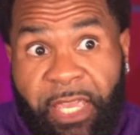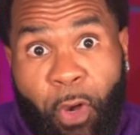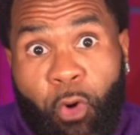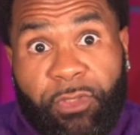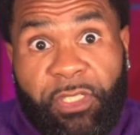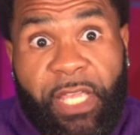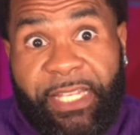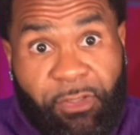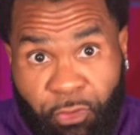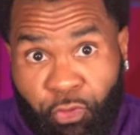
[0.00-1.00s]
Holtz
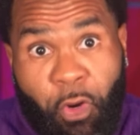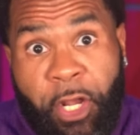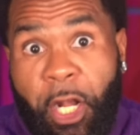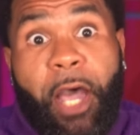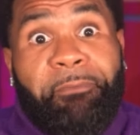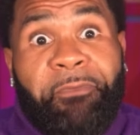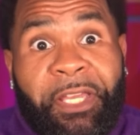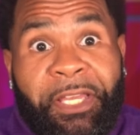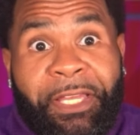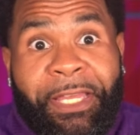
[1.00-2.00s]
has drawn it up.
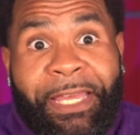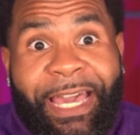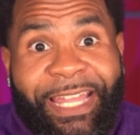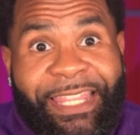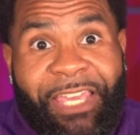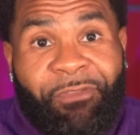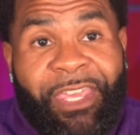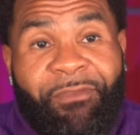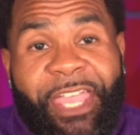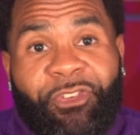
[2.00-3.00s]
I think if you
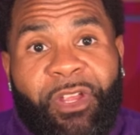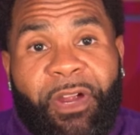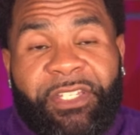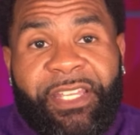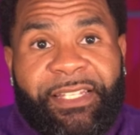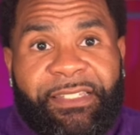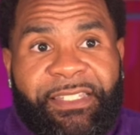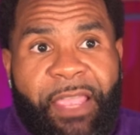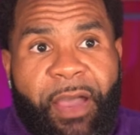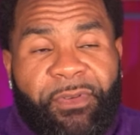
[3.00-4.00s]
give Adrian Martinez the
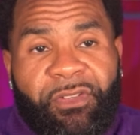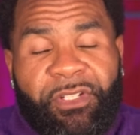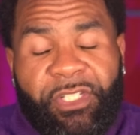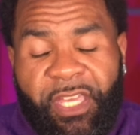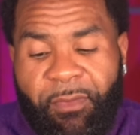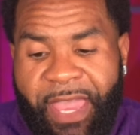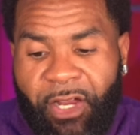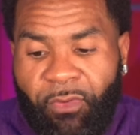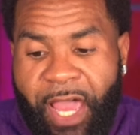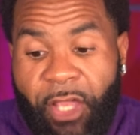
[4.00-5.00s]
same opportunities you give Matt
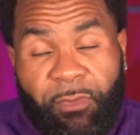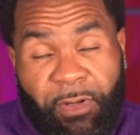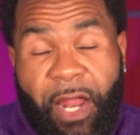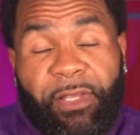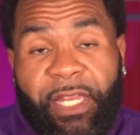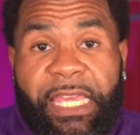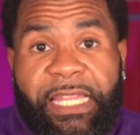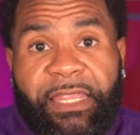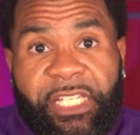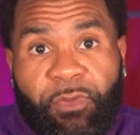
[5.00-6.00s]
Corral, you're probably going to
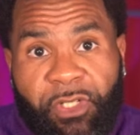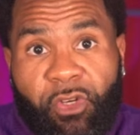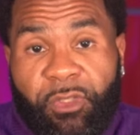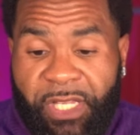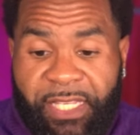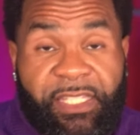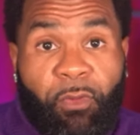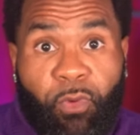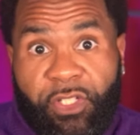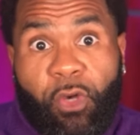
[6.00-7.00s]
get these results because the
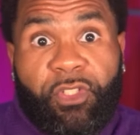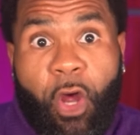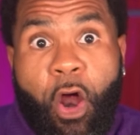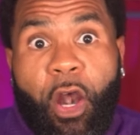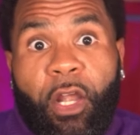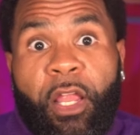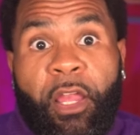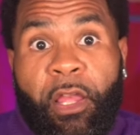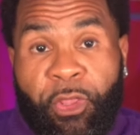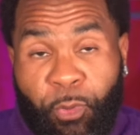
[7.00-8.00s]
results are
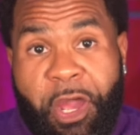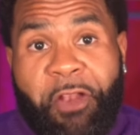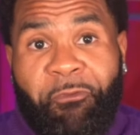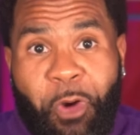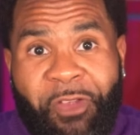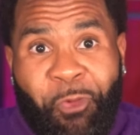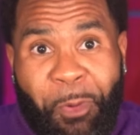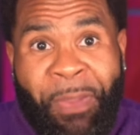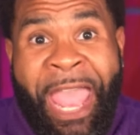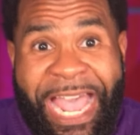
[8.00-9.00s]

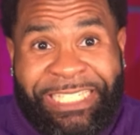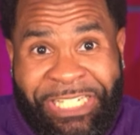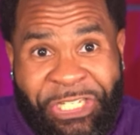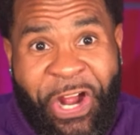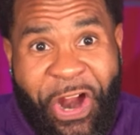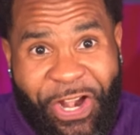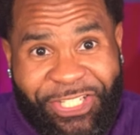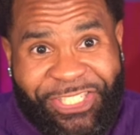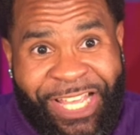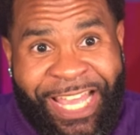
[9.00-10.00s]
344 passing
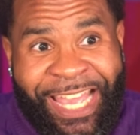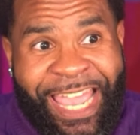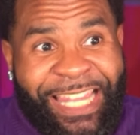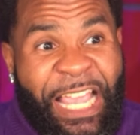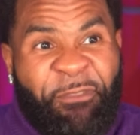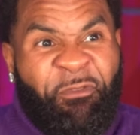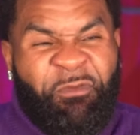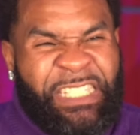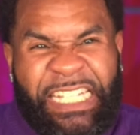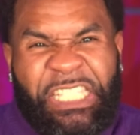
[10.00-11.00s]
yards and like
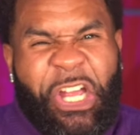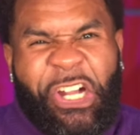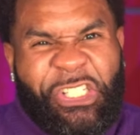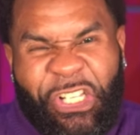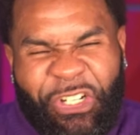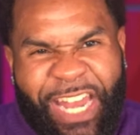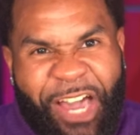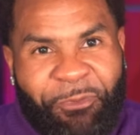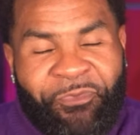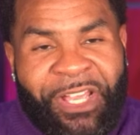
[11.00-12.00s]
60 yards on the
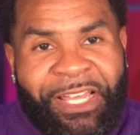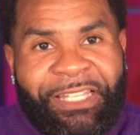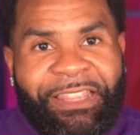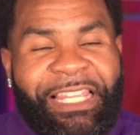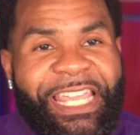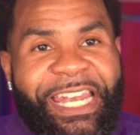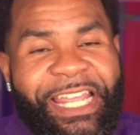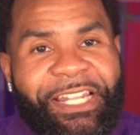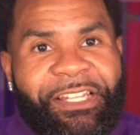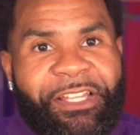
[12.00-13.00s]
ground,
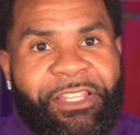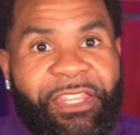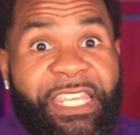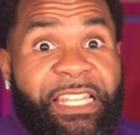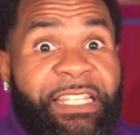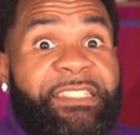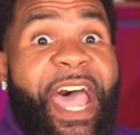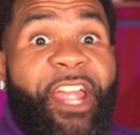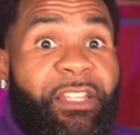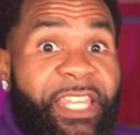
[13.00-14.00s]
leading the
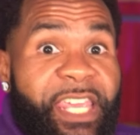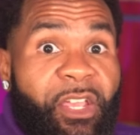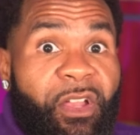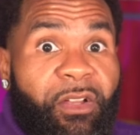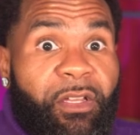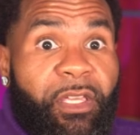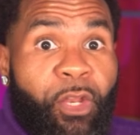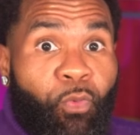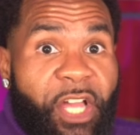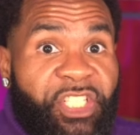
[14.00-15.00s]
entire league
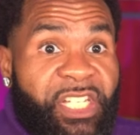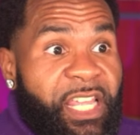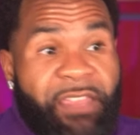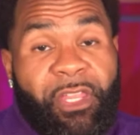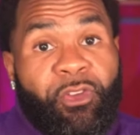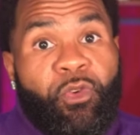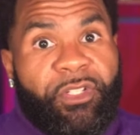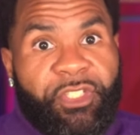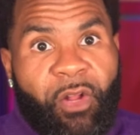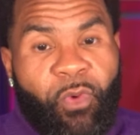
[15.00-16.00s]
in rushing, even though you
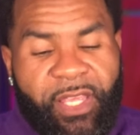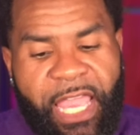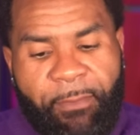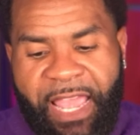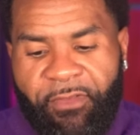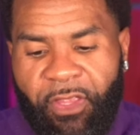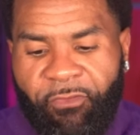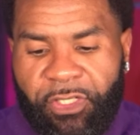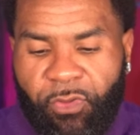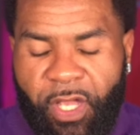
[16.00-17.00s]
only started one game and having the
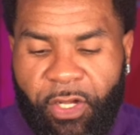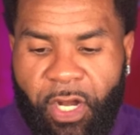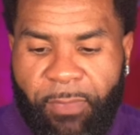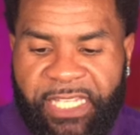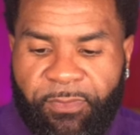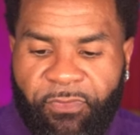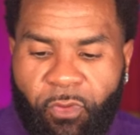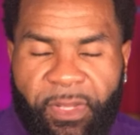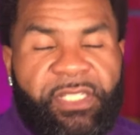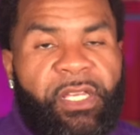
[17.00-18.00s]
first 300 yard pass
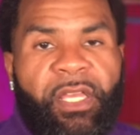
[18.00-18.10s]
performance